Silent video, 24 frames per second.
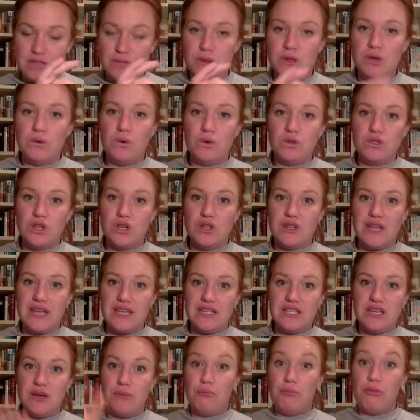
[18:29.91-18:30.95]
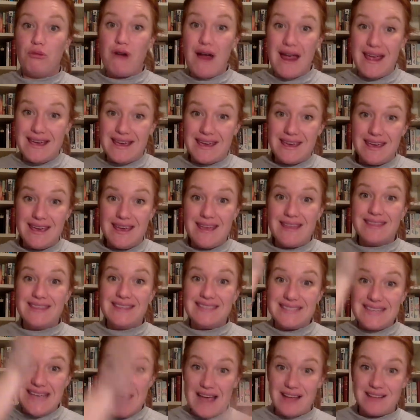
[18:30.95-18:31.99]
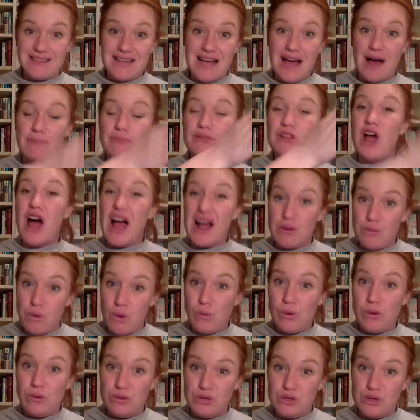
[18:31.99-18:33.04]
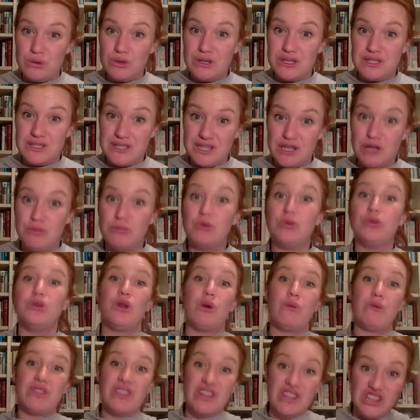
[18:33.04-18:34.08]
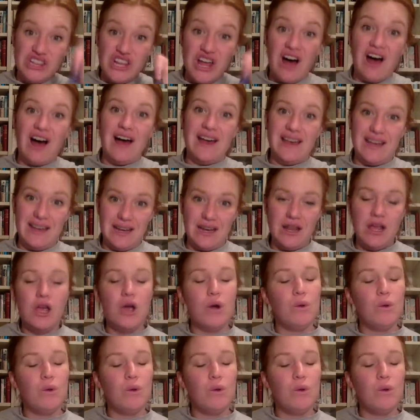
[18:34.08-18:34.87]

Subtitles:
but you also need to break the sounds up like what we would do with a syllable, you know, with the line,